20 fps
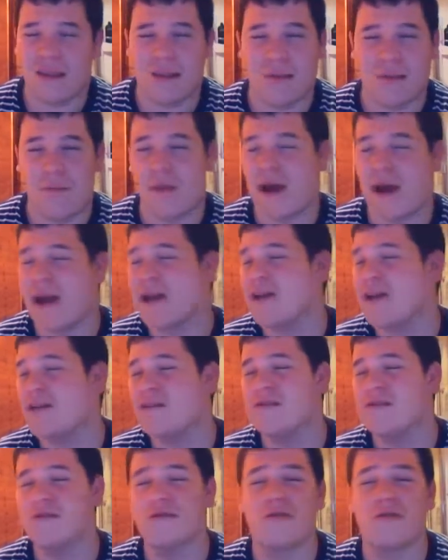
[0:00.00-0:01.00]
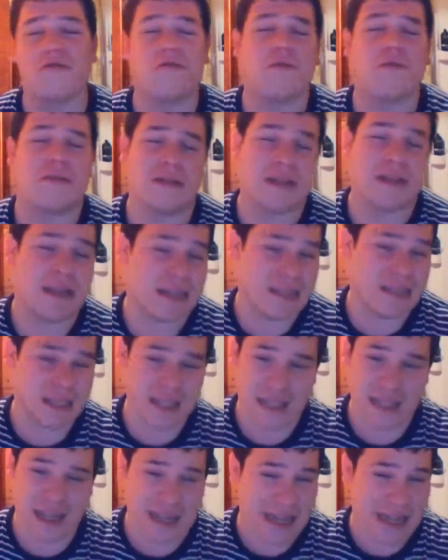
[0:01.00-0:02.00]
the mind control and the
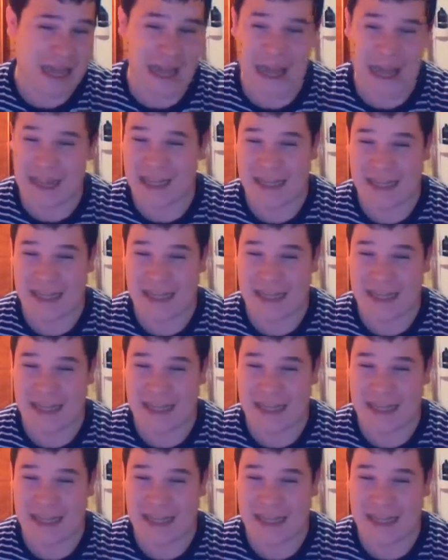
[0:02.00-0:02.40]
shit like that.